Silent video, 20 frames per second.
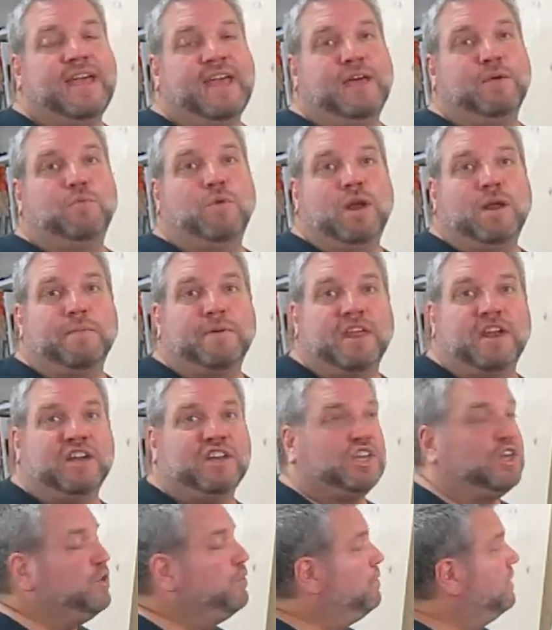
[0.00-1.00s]
And what I'm
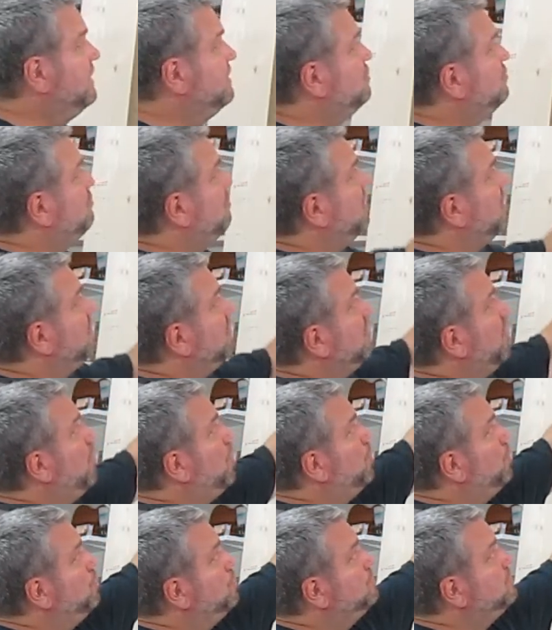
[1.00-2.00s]
going to do is drill
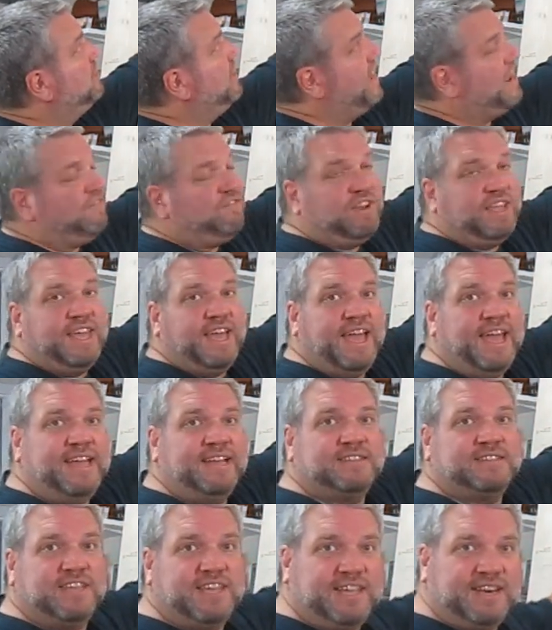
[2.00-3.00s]
holes every
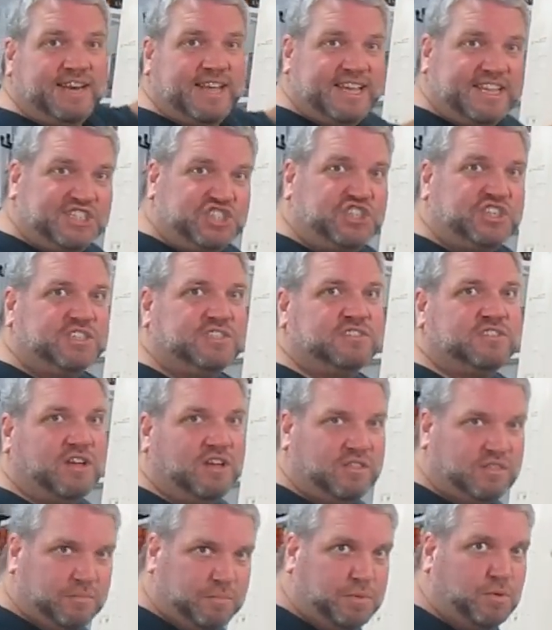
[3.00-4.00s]
18 inches
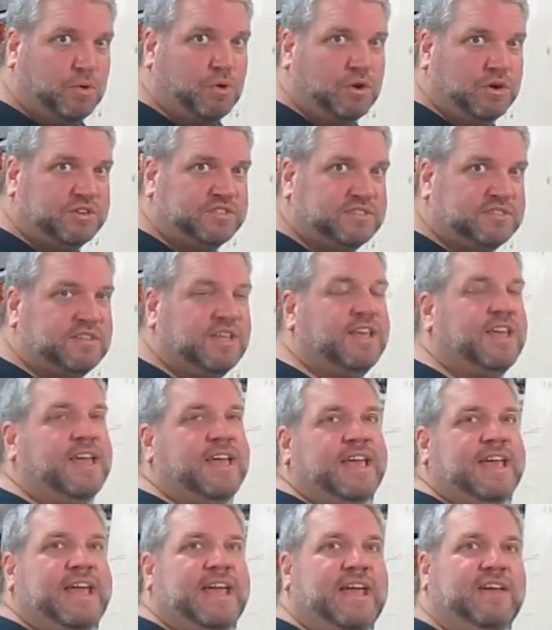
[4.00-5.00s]
on the boards
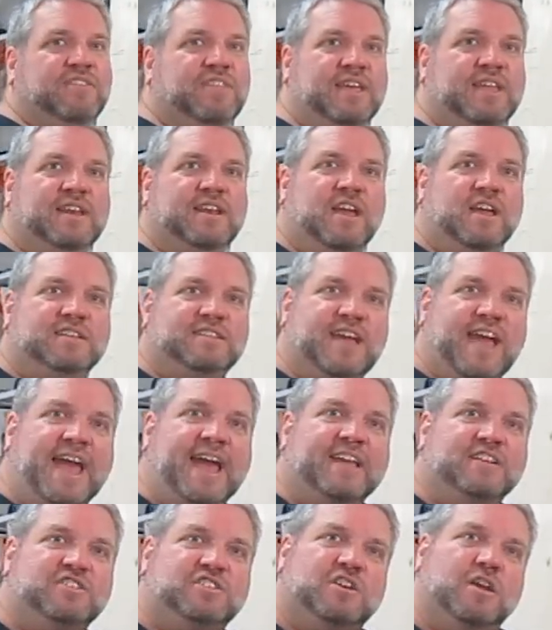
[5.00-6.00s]
and then
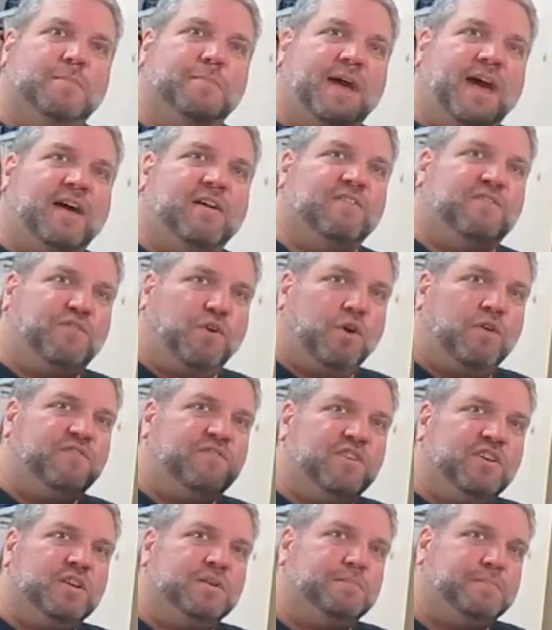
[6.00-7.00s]
attach about
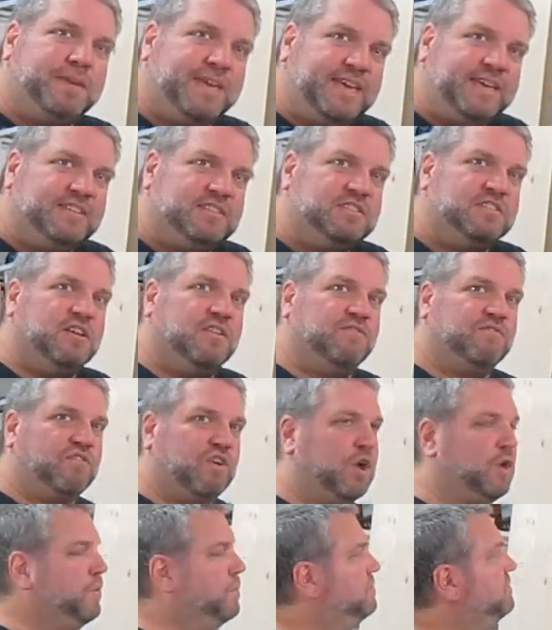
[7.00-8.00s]
4-foot piece of
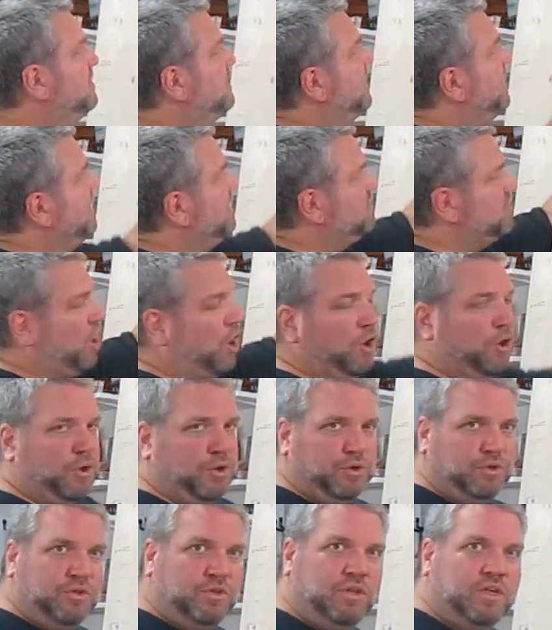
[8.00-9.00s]
rope to each
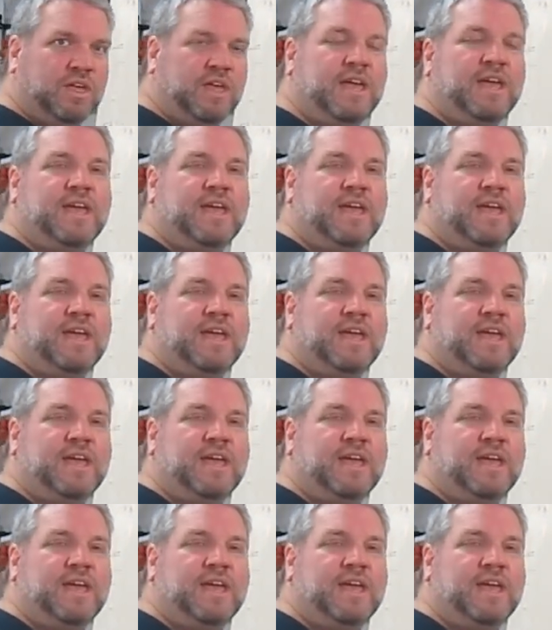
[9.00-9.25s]
hole.